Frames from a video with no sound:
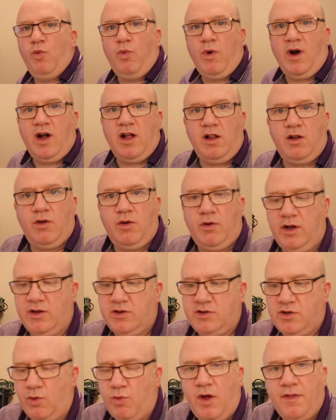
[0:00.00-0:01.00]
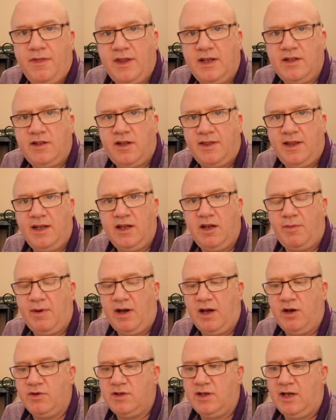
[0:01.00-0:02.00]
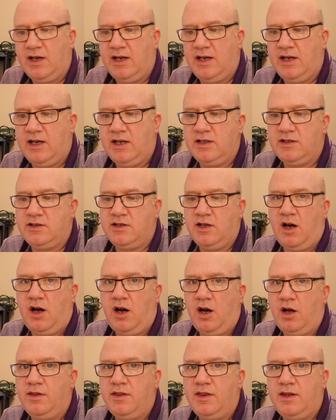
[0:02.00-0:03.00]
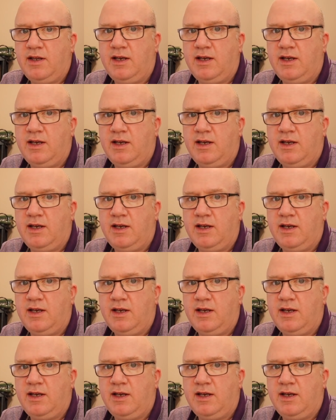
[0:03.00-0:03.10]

one thing to think about is on